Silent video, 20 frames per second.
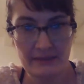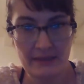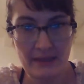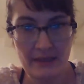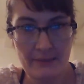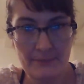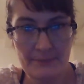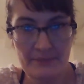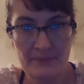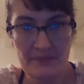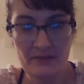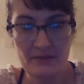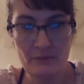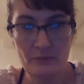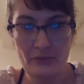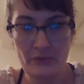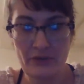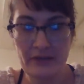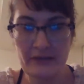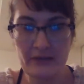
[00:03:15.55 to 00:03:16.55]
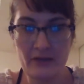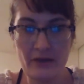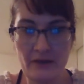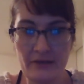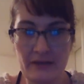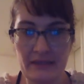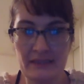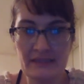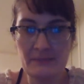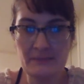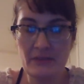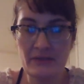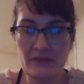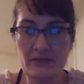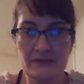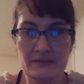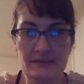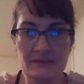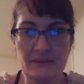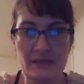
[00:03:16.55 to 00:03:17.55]
That we're incarnate
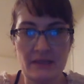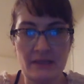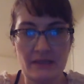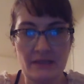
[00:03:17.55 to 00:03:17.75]
spirits.